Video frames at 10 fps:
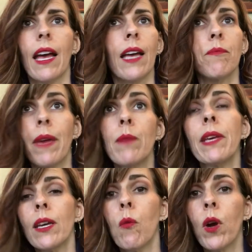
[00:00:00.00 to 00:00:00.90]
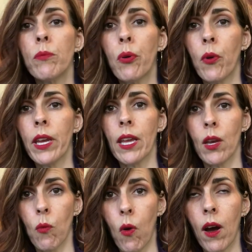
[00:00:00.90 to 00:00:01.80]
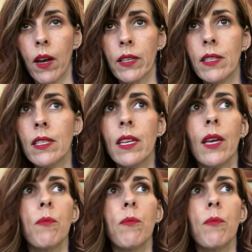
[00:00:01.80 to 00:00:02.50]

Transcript: Uh, maybe at one point it was,